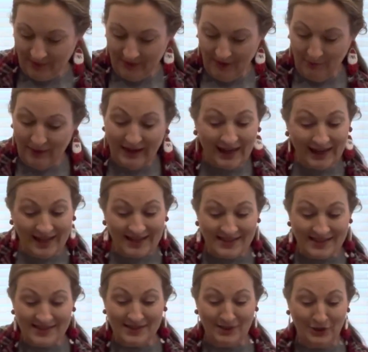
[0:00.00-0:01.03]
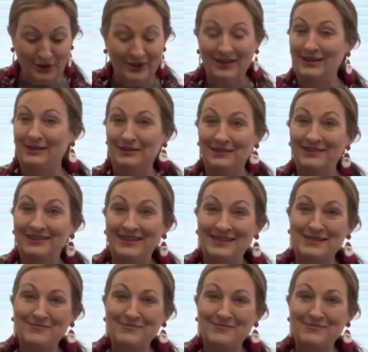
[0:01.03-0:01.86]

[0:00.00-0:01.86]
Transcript: But I guess cooking is